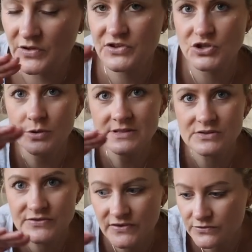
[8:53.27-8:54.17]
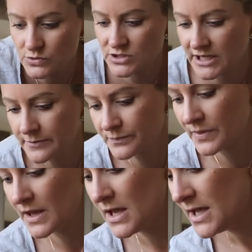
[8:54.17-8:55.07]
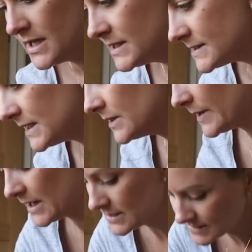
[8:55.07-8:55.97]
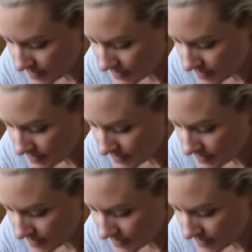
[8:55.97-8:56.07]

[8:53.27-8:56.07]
on the top because it was full of water. So anyway, let's